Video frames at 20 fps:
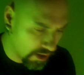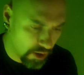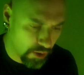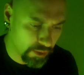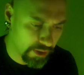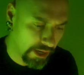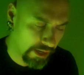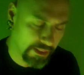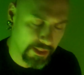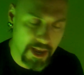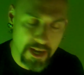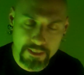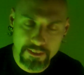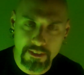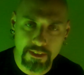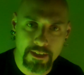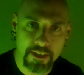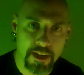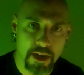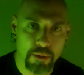Okay,
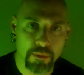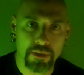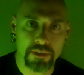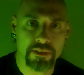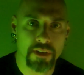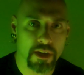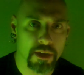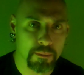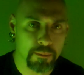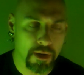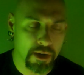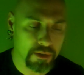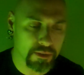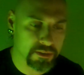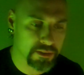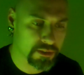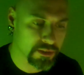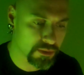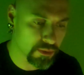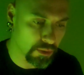lastly, I want to talk about
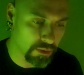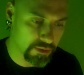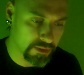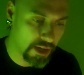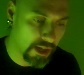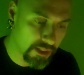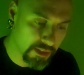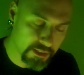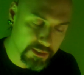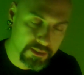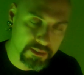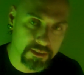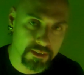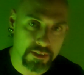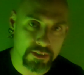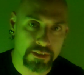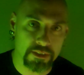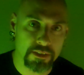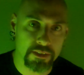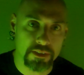Kort'thalis,
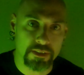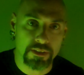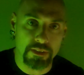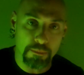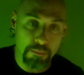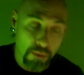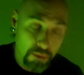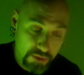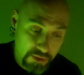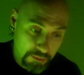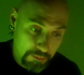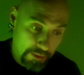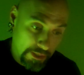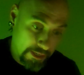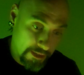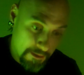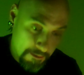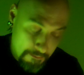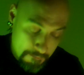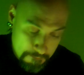because this is supposed to
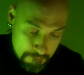be